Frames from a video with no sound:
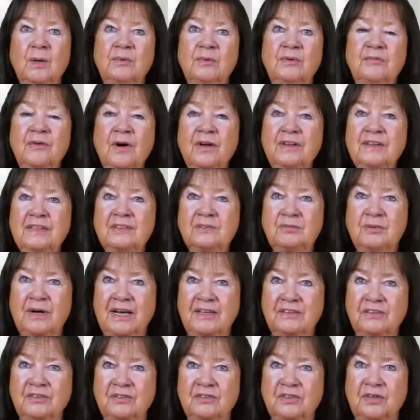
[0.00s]
Before the
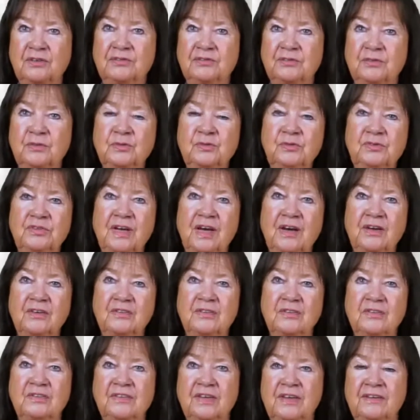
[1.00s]
crisis of
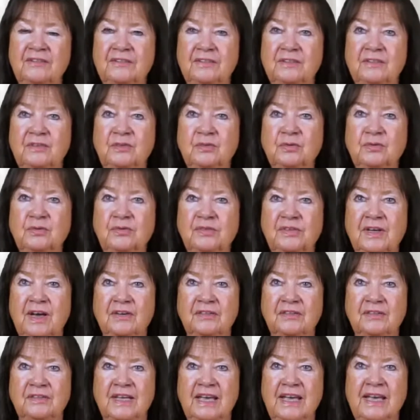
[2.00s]

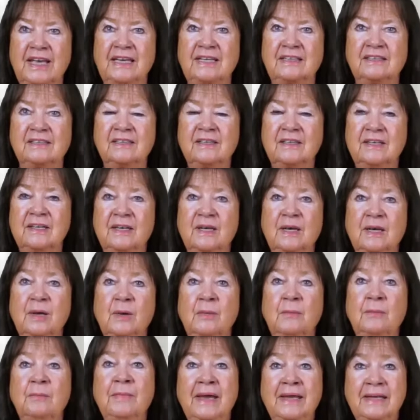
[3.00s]
2007-2008,
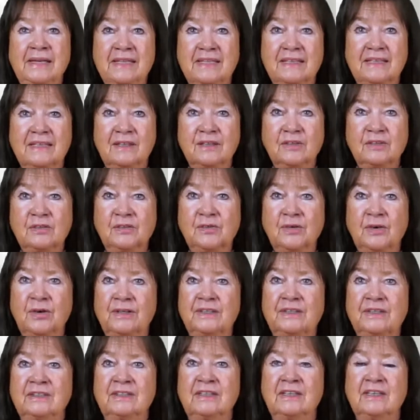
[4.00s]
many
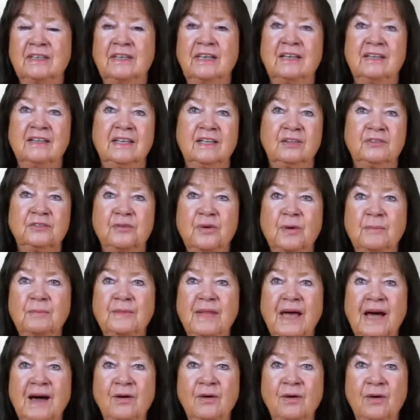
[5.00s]
asserted that
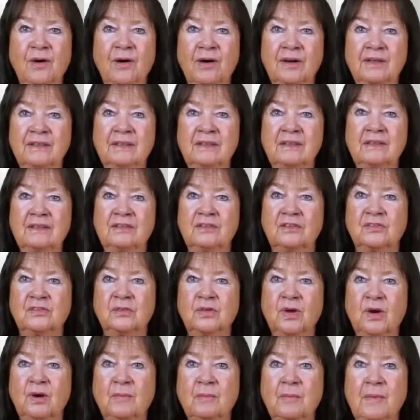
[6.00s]
from now on the
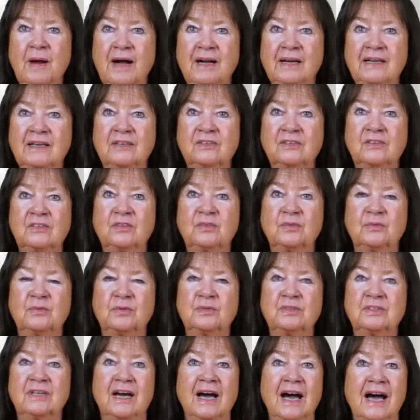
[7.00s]
stock markets
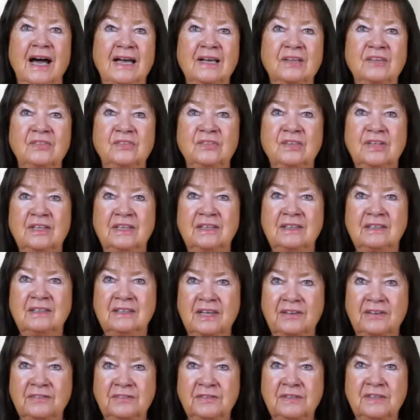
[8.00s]
would rise
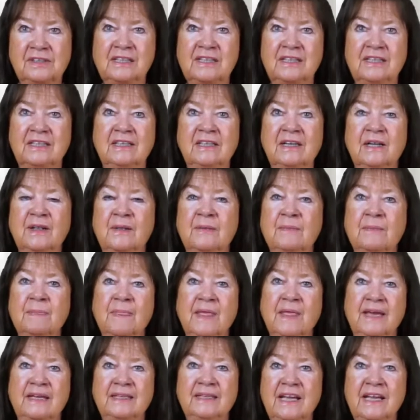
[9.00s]
indefinitely
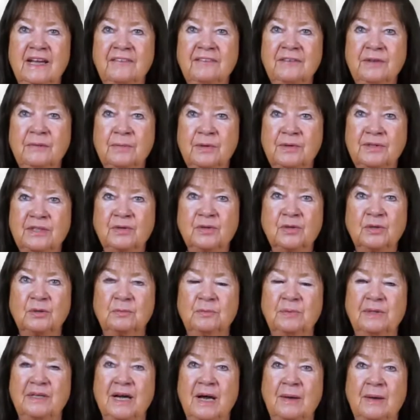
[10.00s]
and everybody
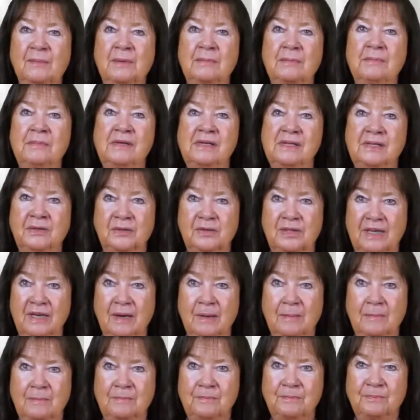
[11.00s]
could become a
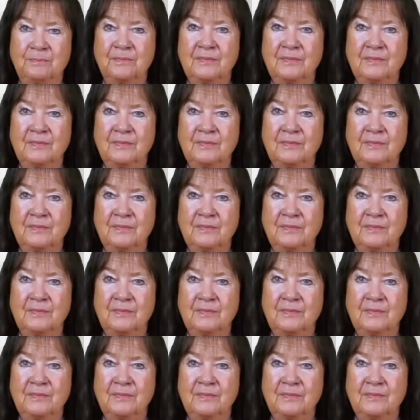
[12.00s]
millionaire.